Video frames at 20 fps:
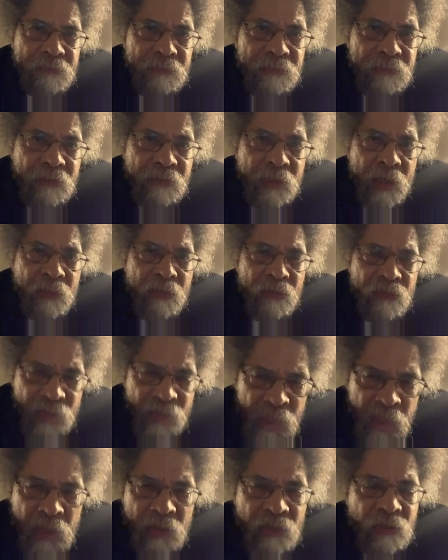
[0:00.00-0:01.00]
from
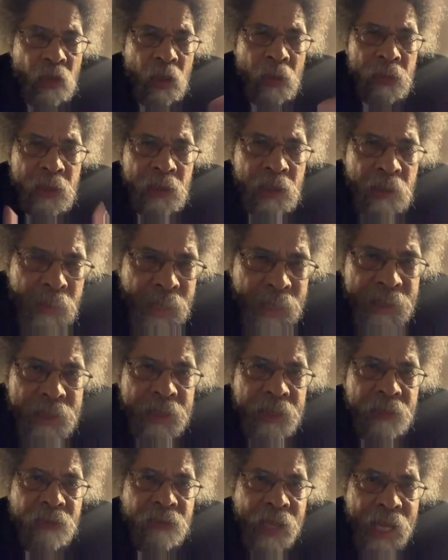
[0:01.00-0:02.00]
vicious forms of
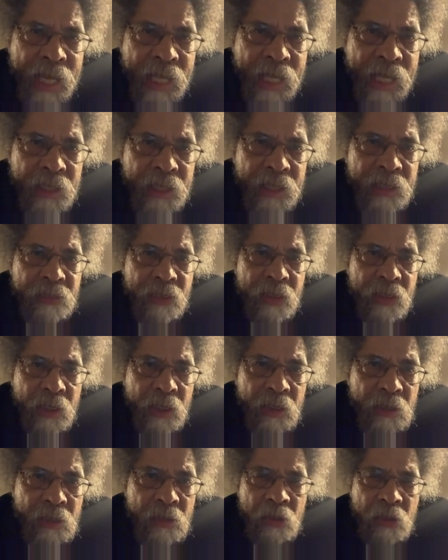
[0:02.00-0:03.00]
domestic violence
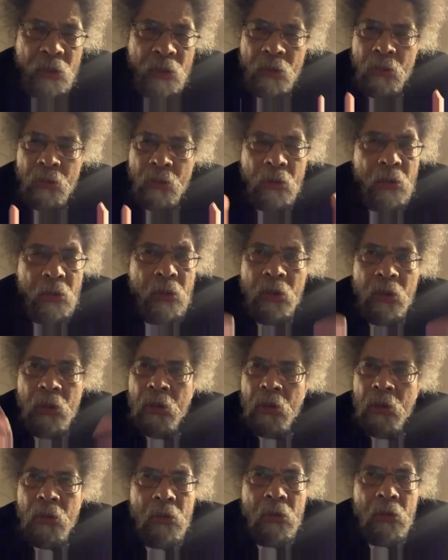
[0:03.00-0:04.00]
to
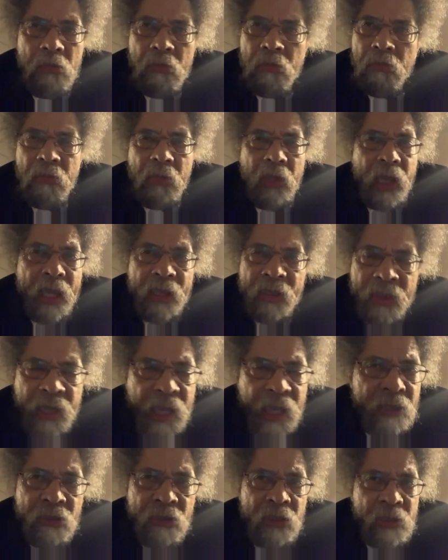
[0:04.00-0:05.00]

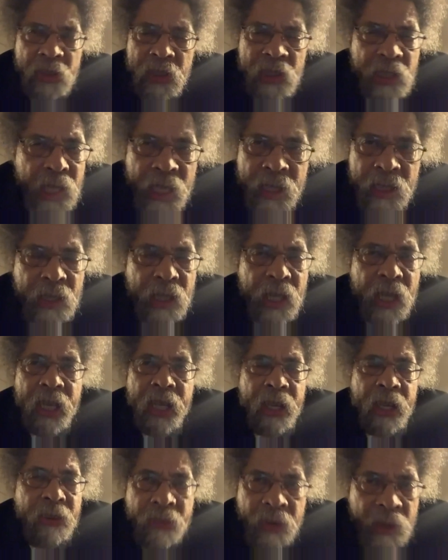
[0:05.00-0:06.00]
anti-Jewish,
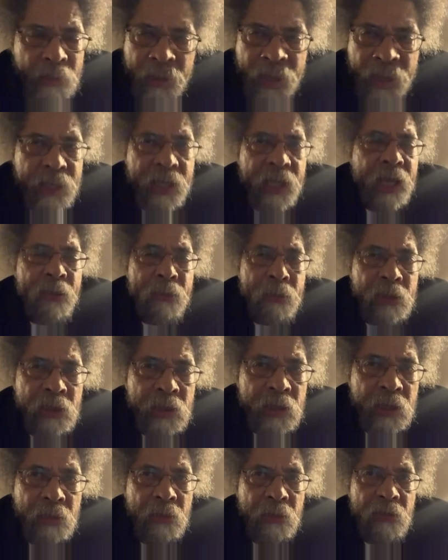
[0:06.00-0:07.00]
anti-Arab,
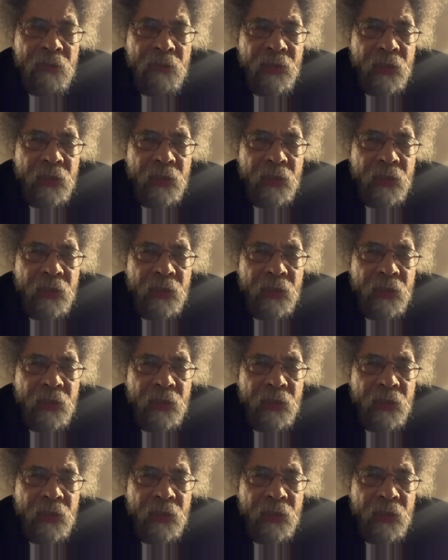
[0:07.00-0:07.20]
anti-Muslim,